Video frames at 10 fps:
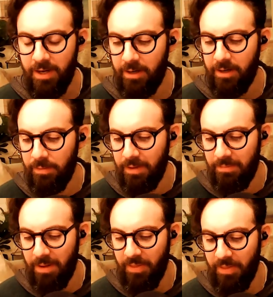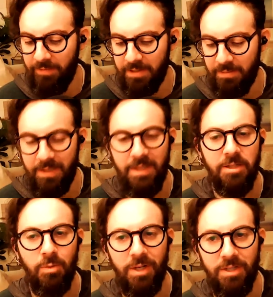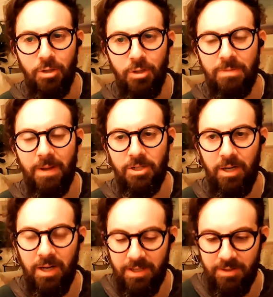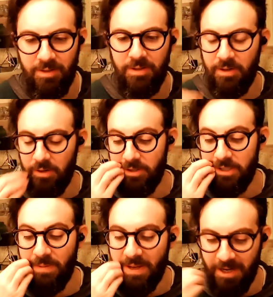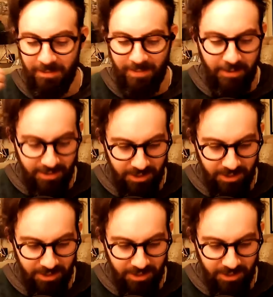heroin, methamphetamine, these are the ones that you specialize on speaking about.